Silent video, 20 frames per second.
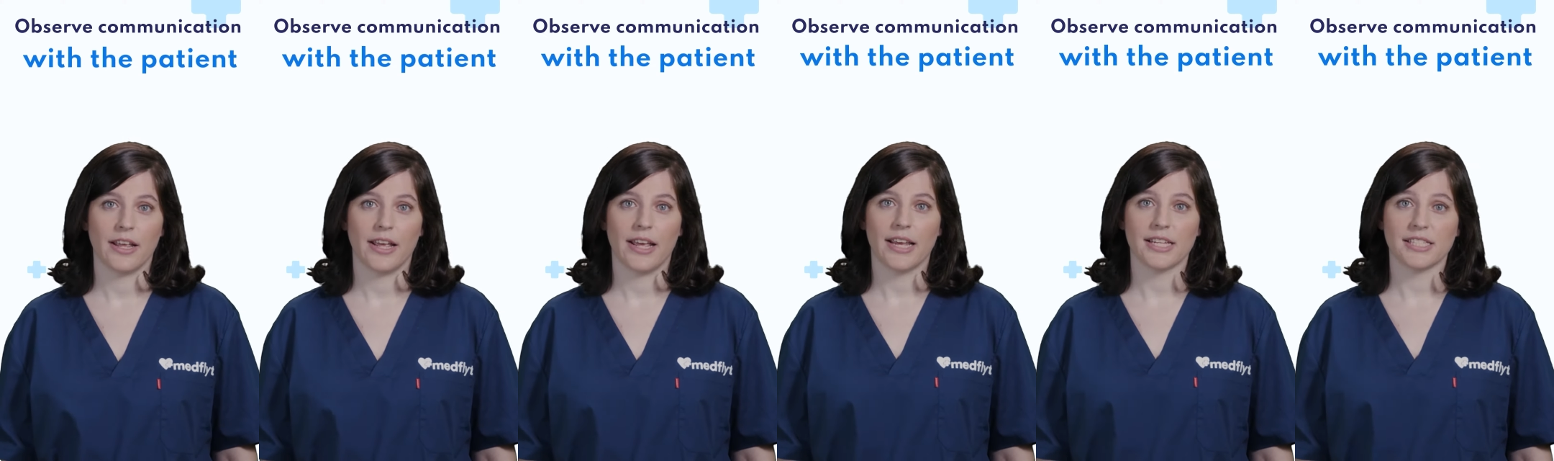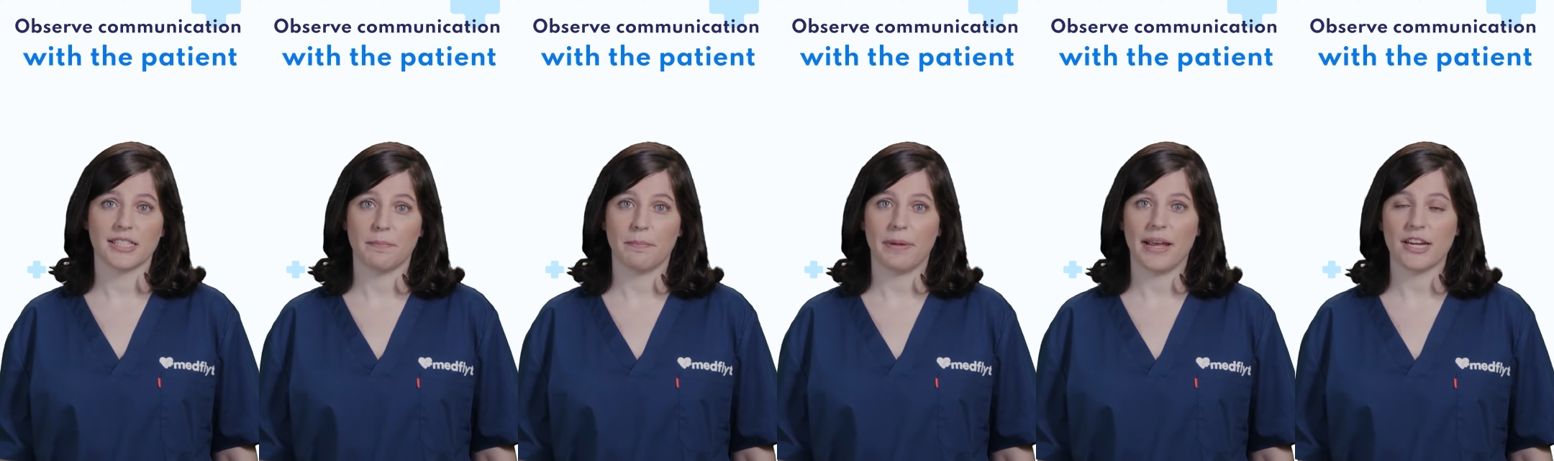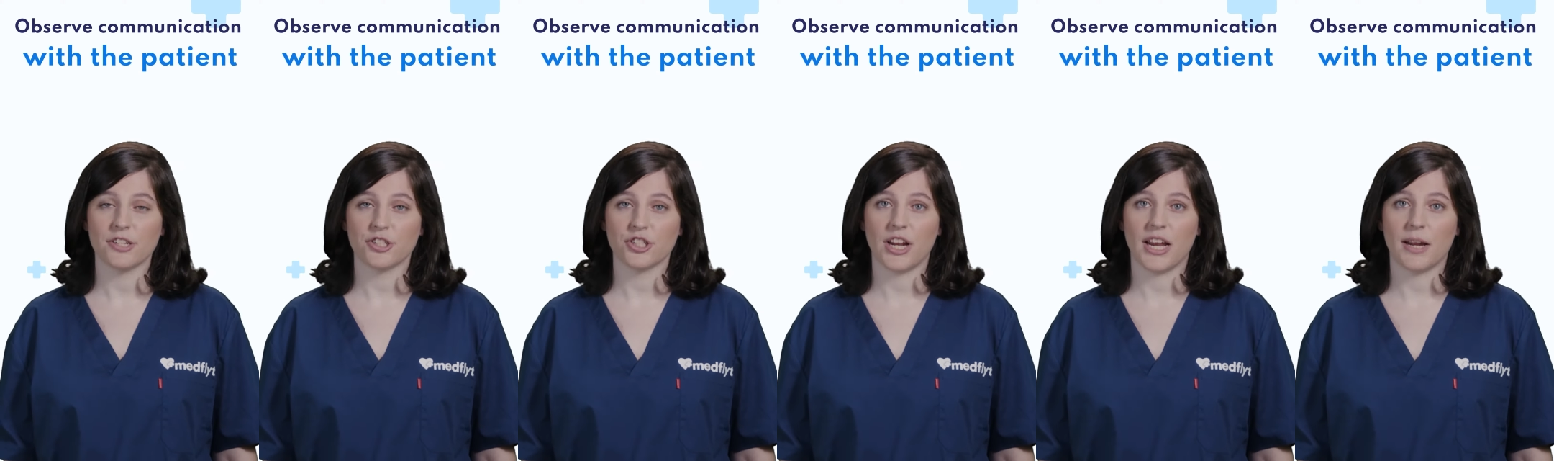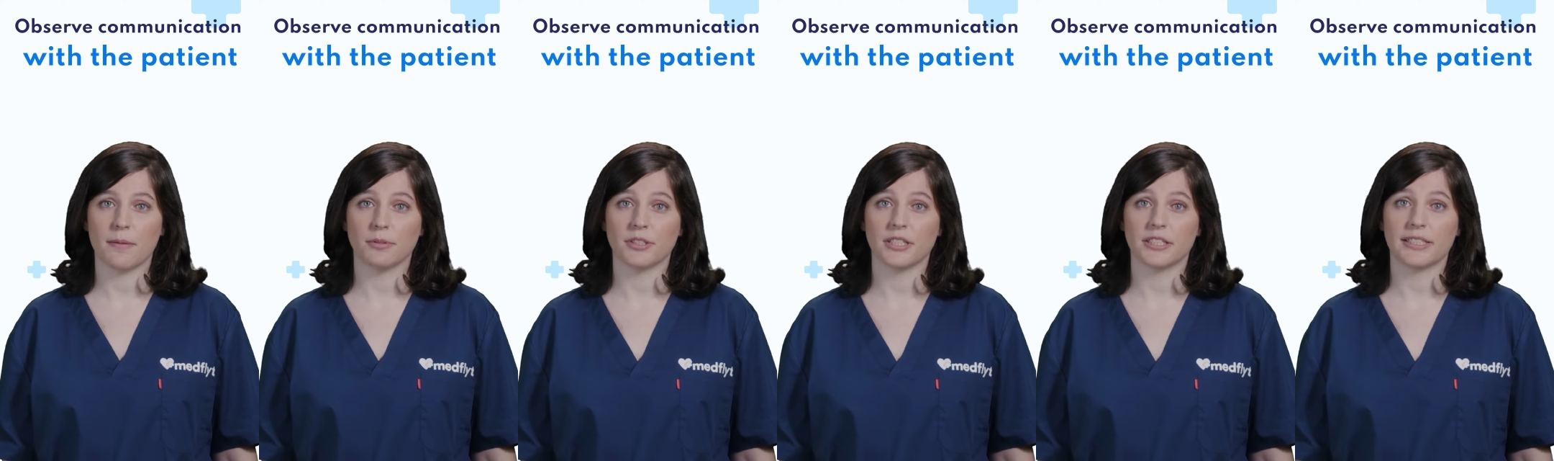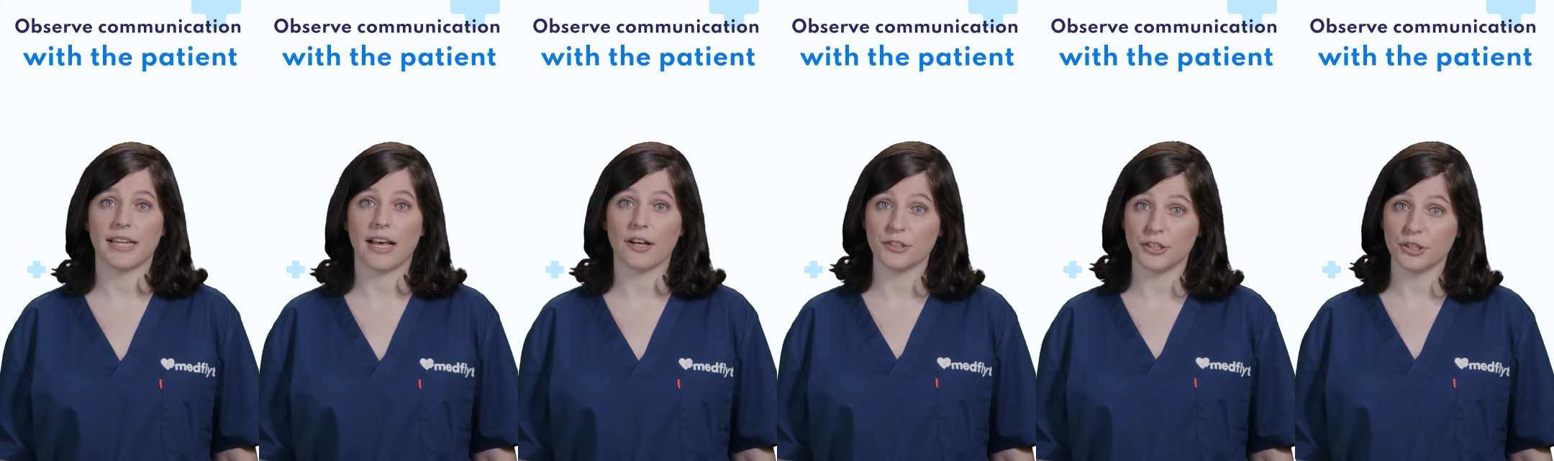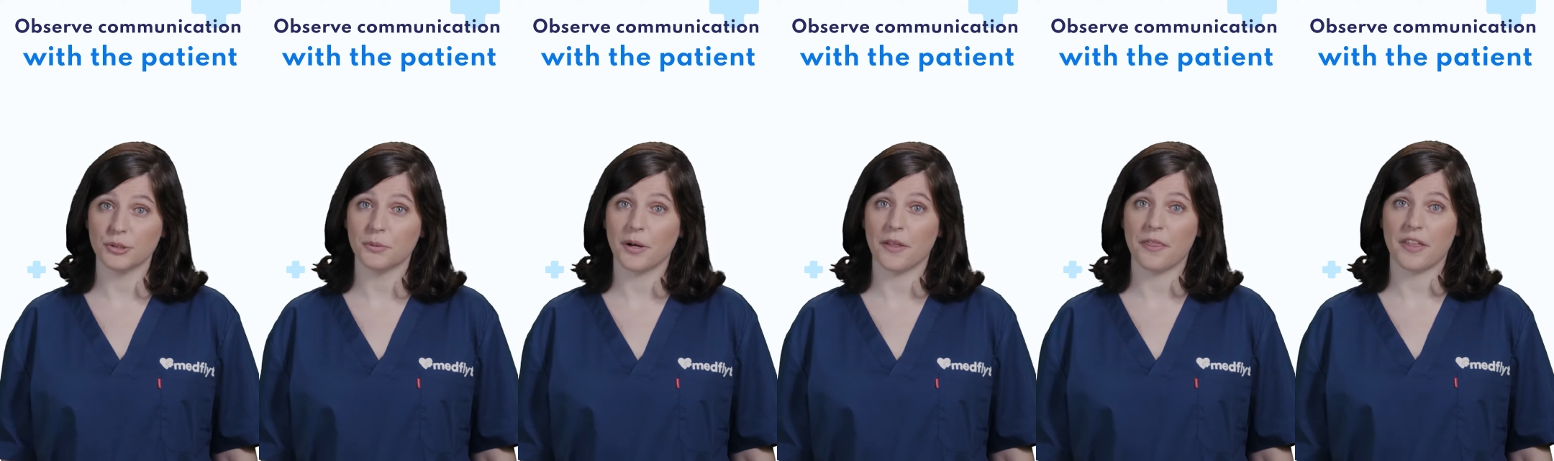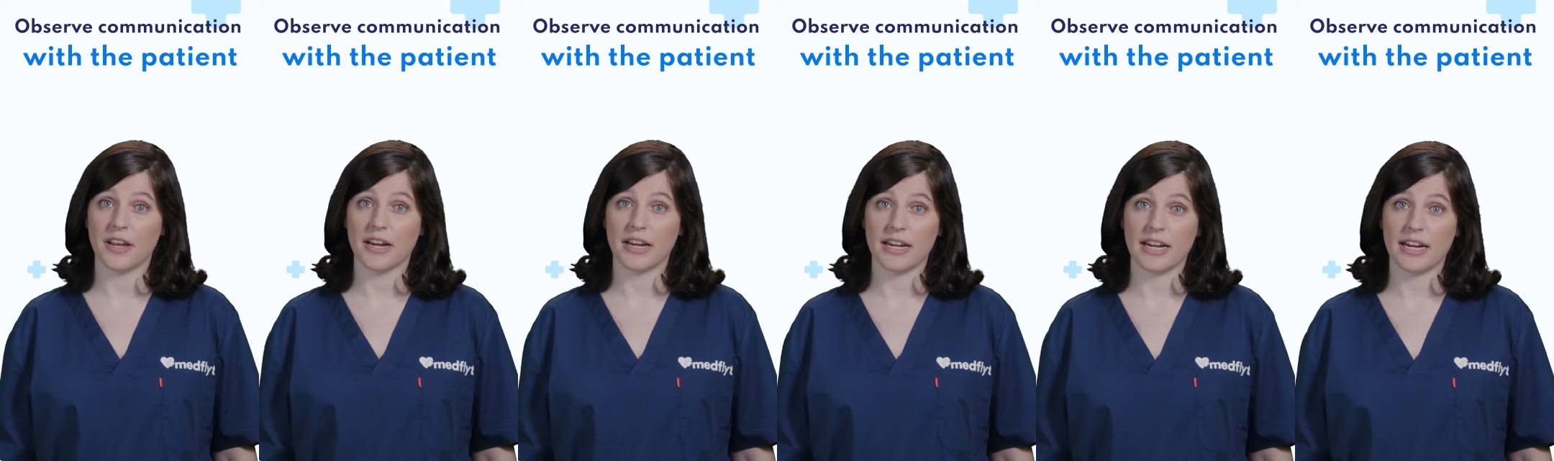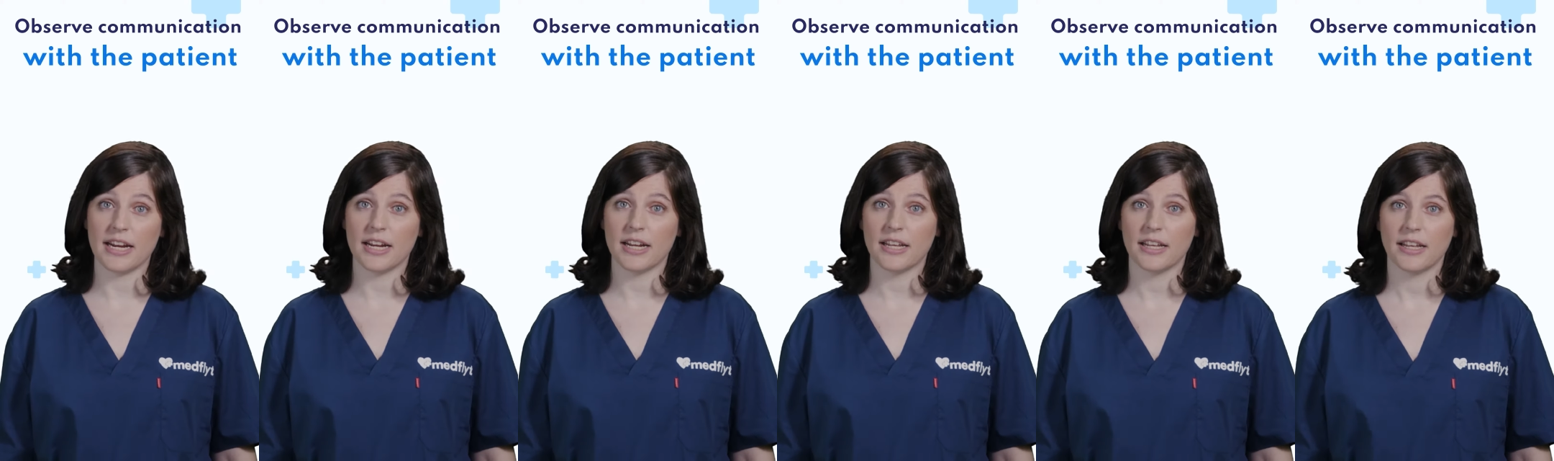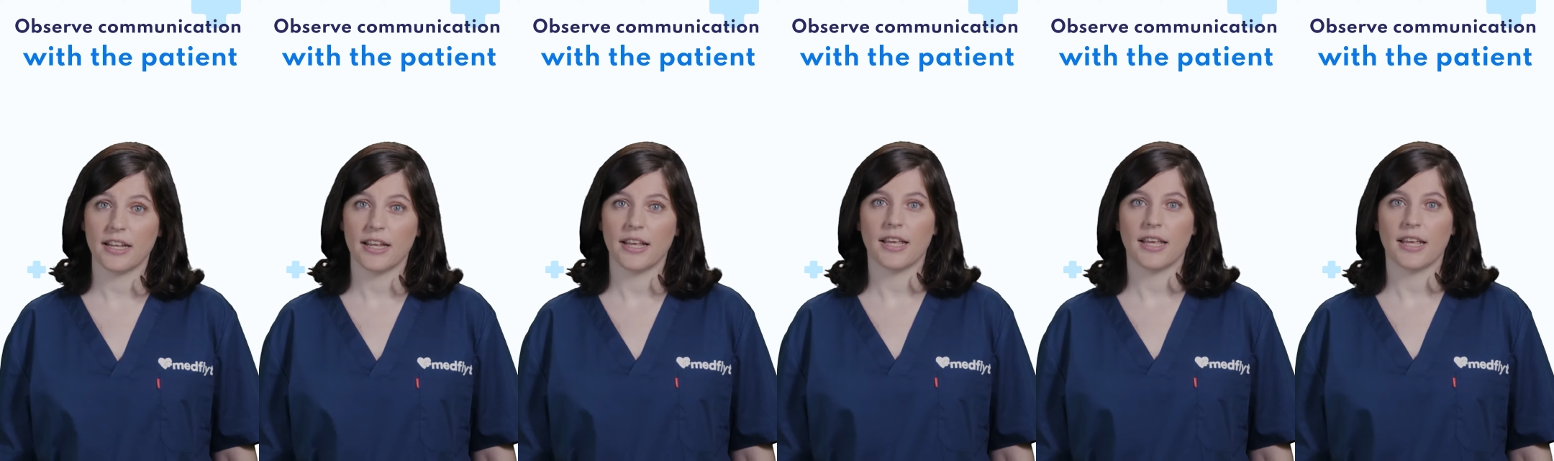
Is the patient able to tell you what they need?